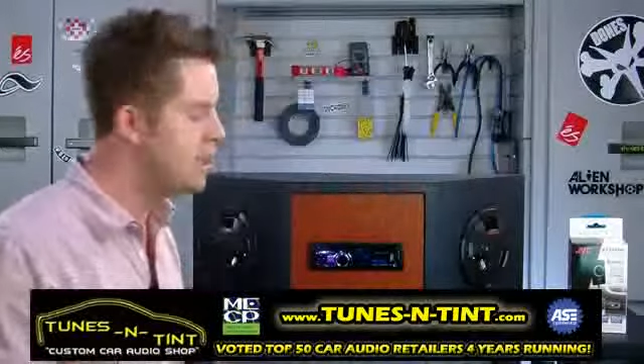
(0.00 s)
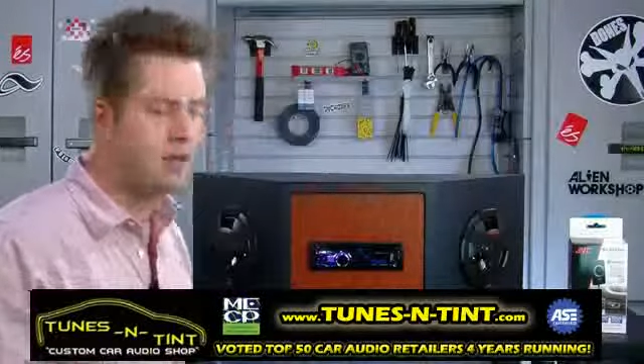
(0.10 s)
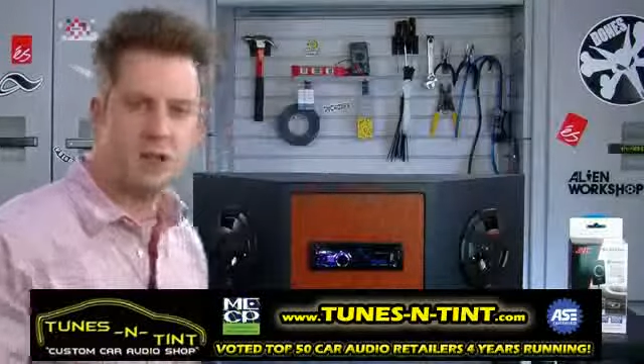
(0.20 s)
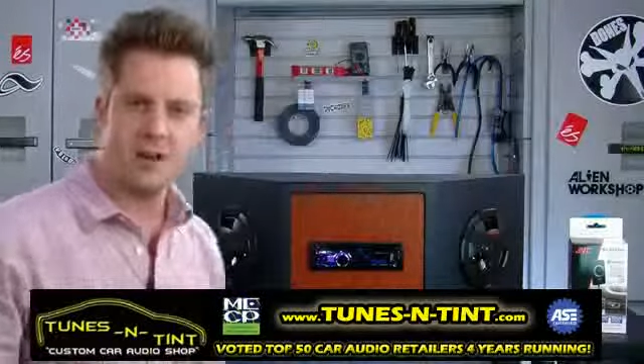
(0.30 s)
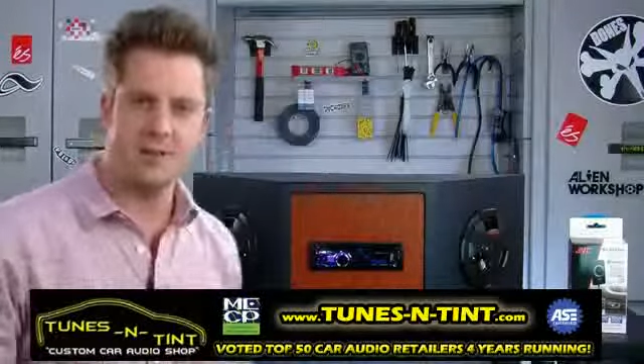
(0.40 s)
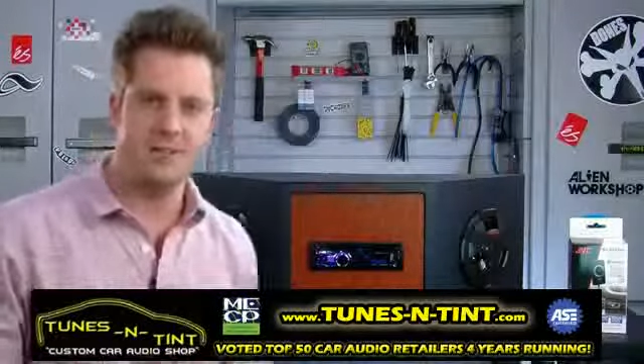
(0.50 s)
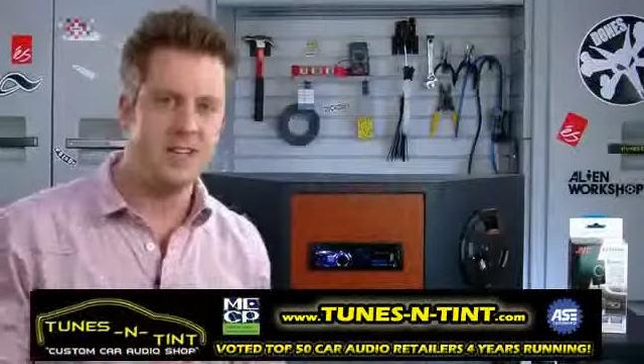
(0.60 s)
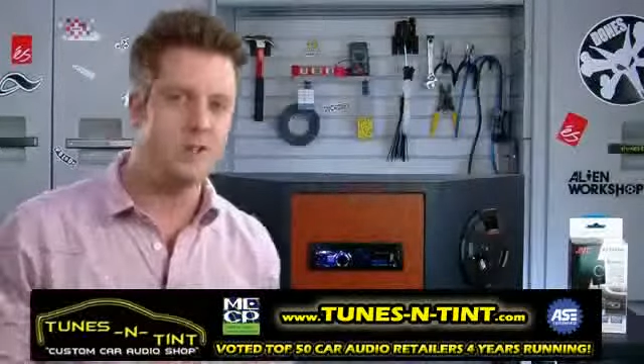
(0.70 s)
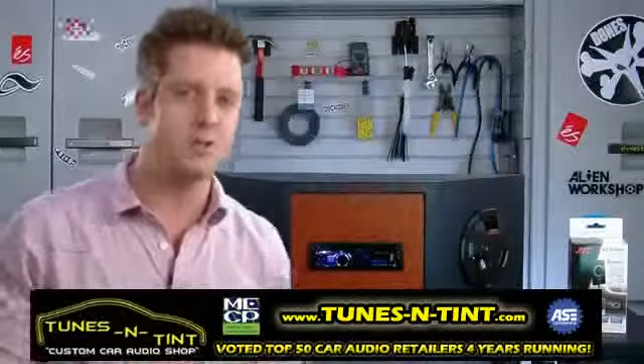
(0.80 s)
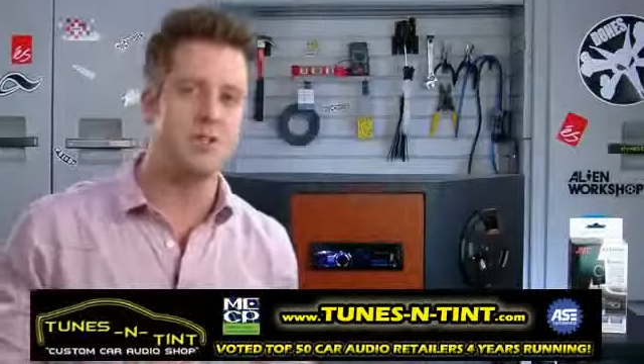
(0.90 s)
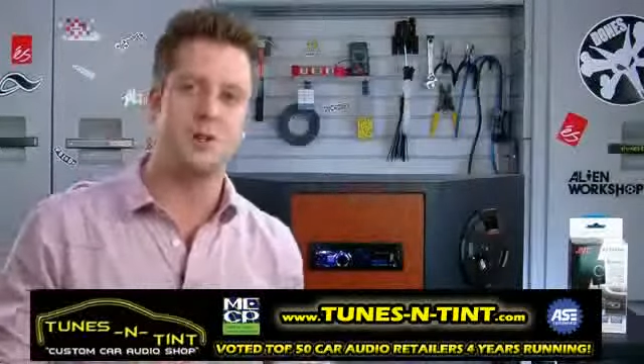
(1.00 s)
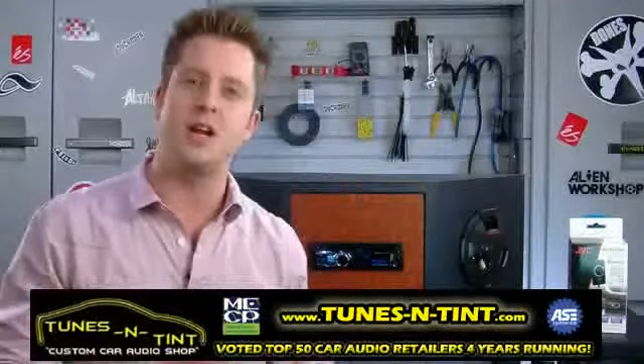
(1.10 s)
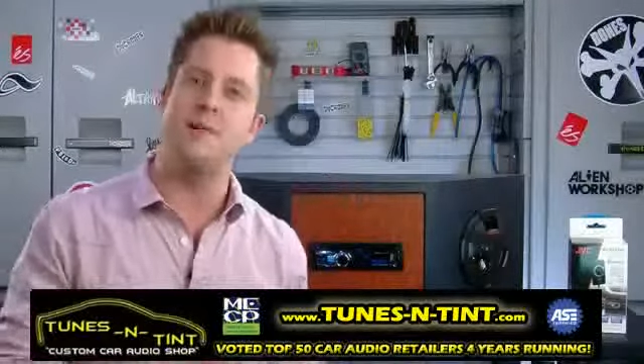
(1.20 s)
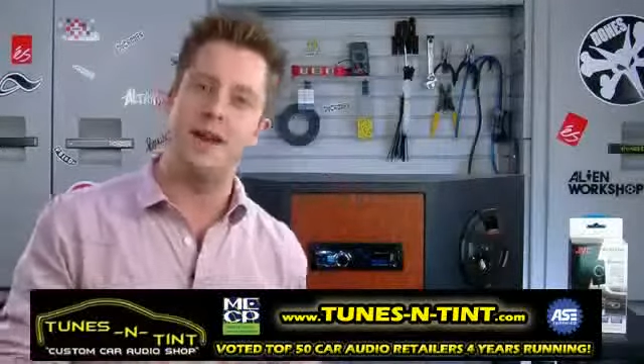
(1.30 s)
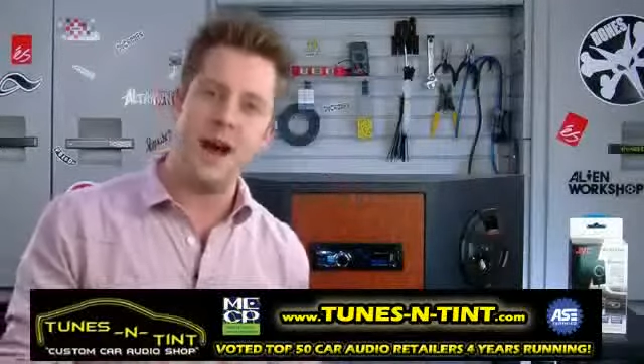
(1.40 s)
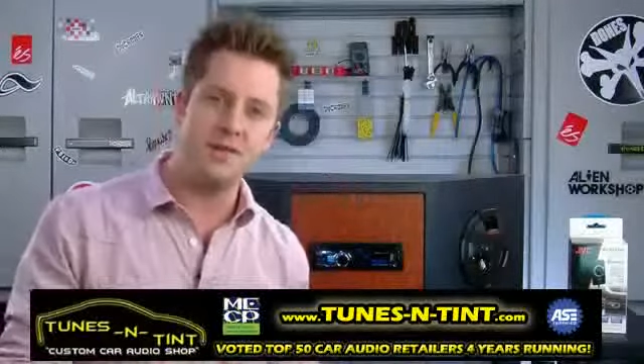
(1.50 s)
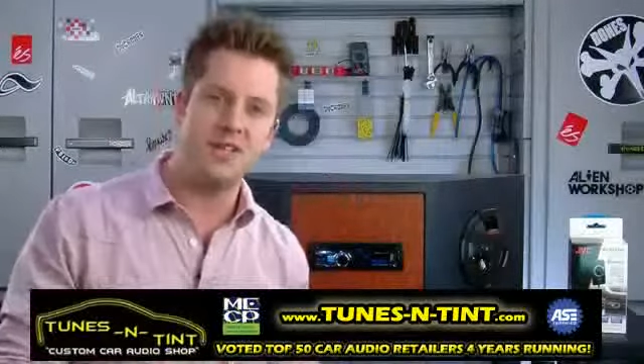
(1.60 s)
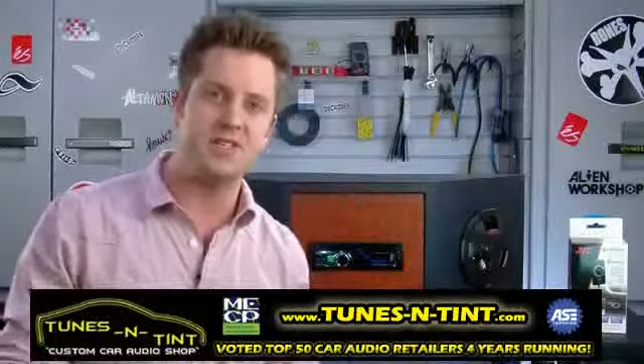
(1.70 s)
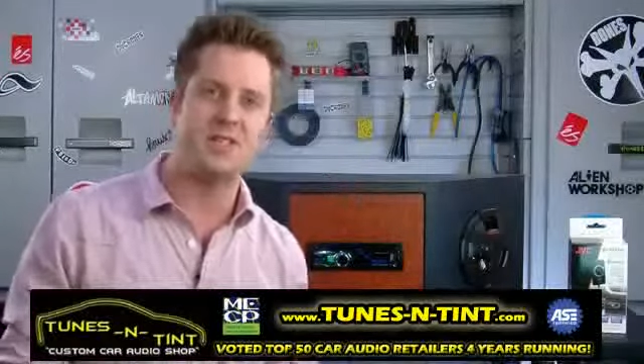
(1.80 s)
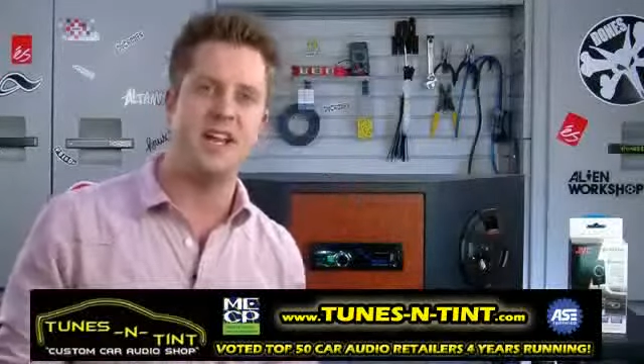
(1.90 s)
A lot of the vehicles that are coming out
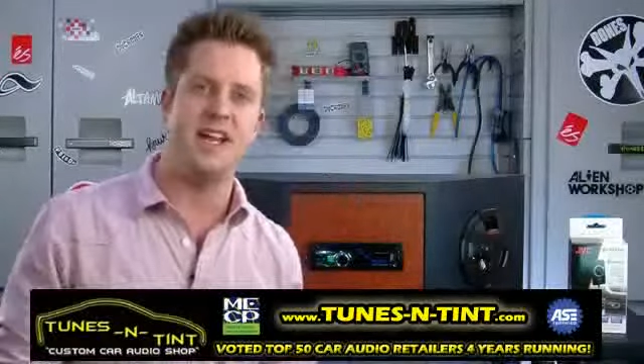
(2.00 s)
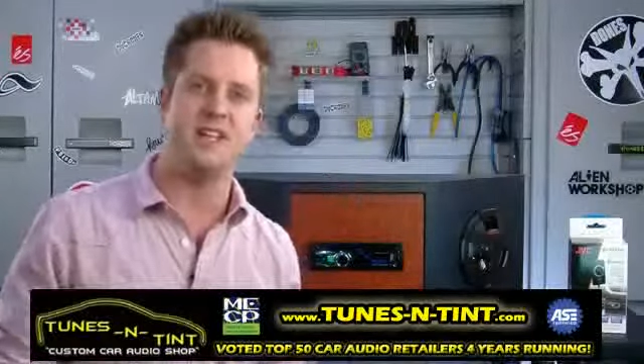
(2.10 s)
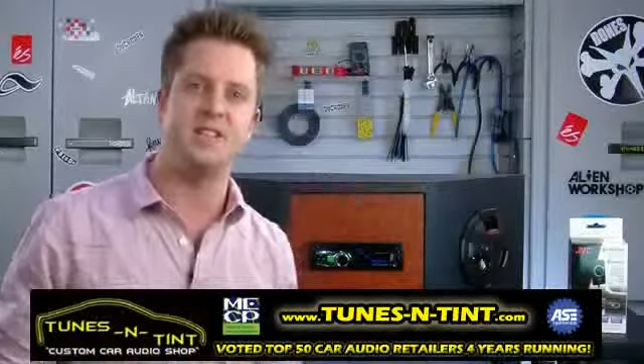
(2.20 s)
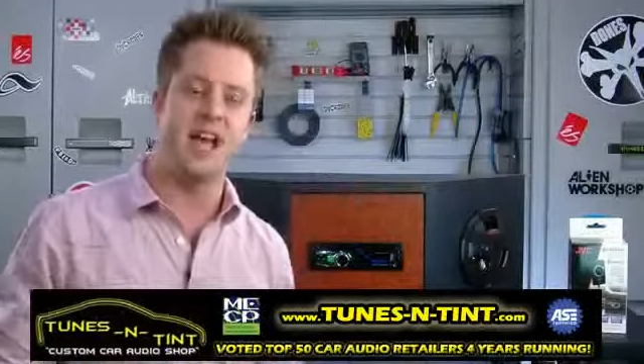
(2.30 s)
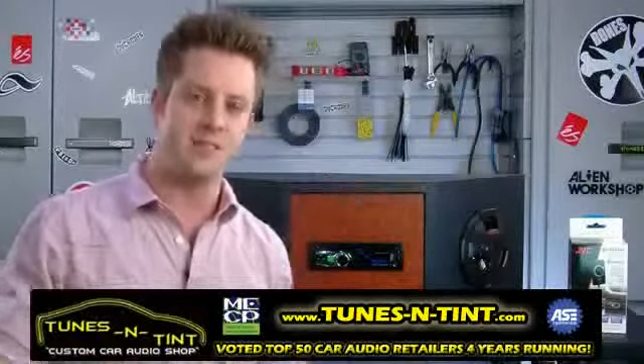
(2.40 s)
these days have